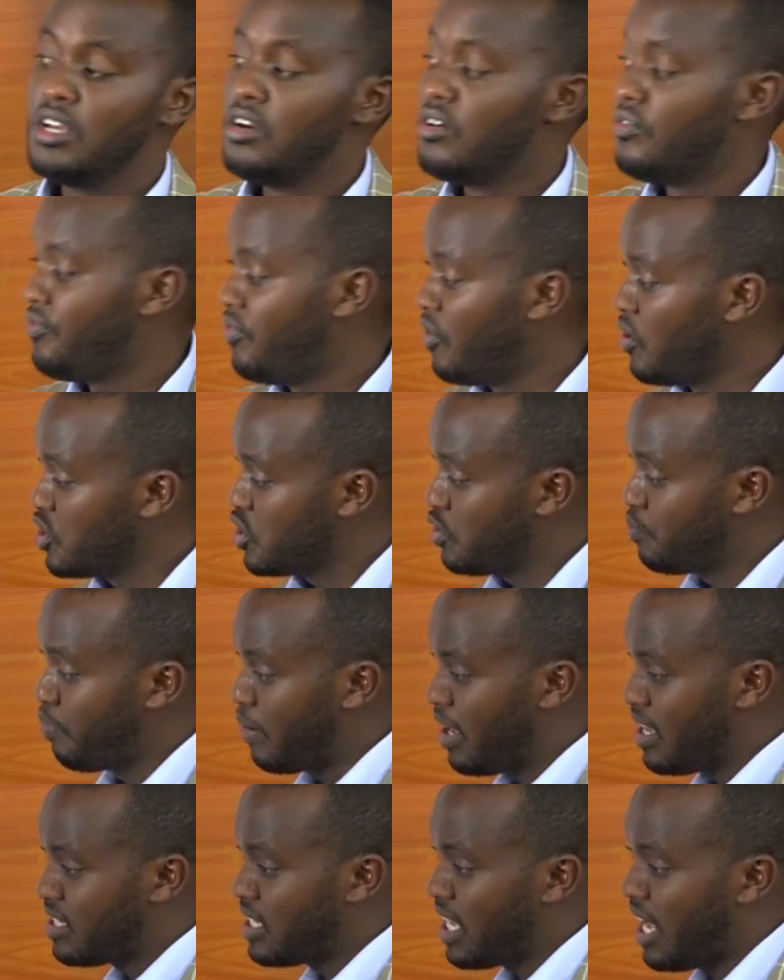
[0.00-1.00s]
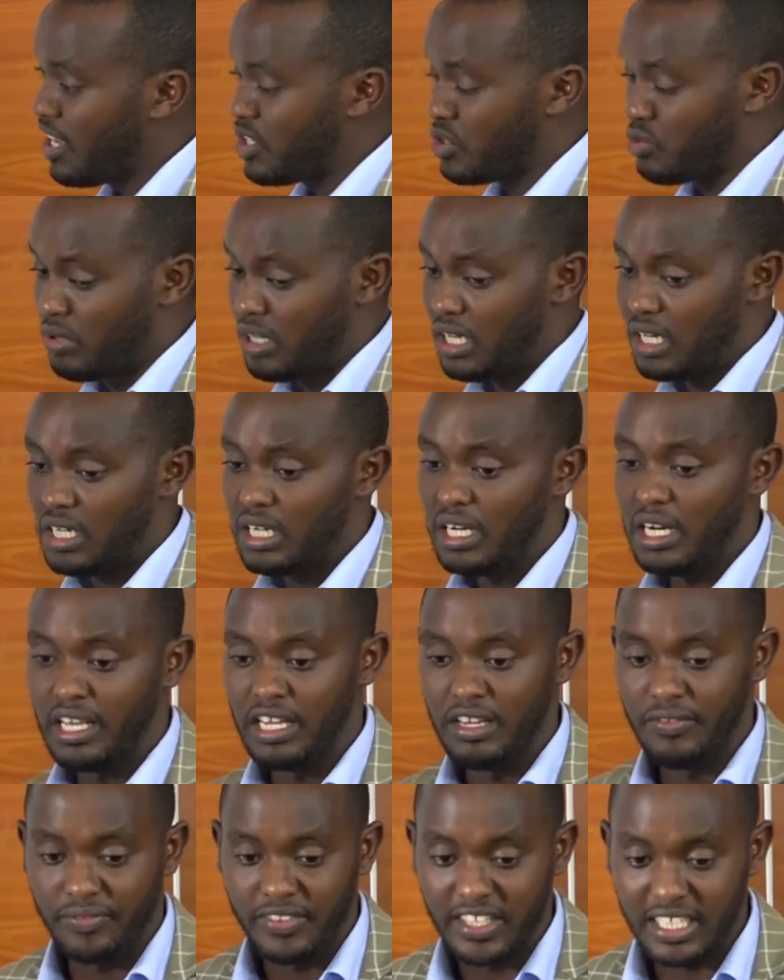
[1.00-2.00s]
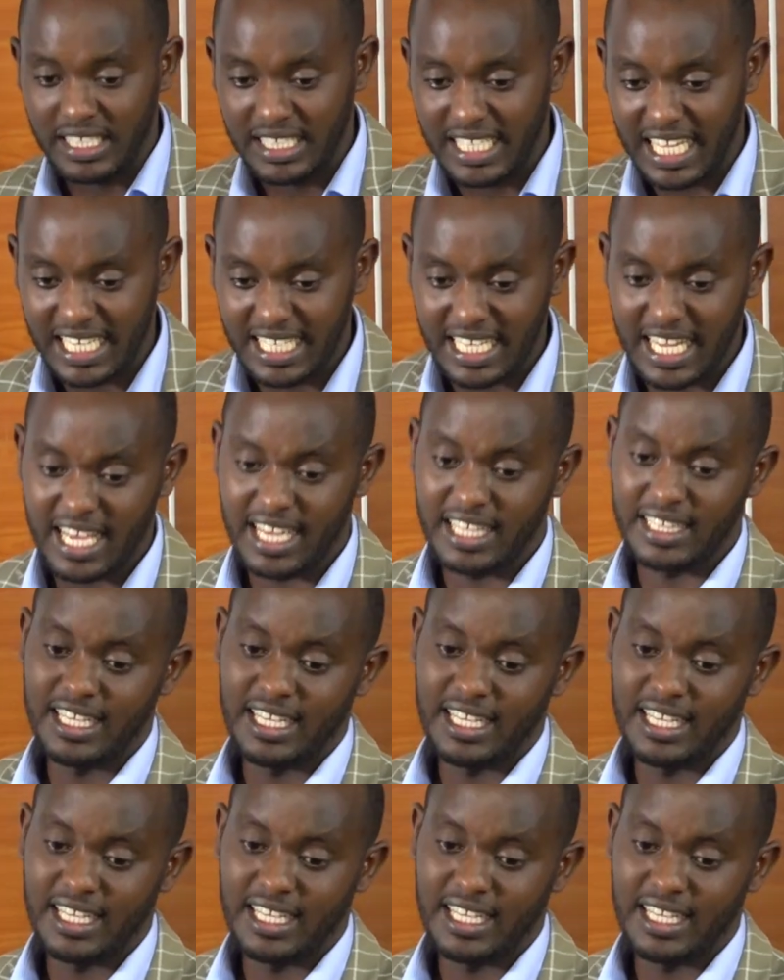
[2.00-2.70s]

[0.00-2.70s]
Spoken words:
For space as well, if the data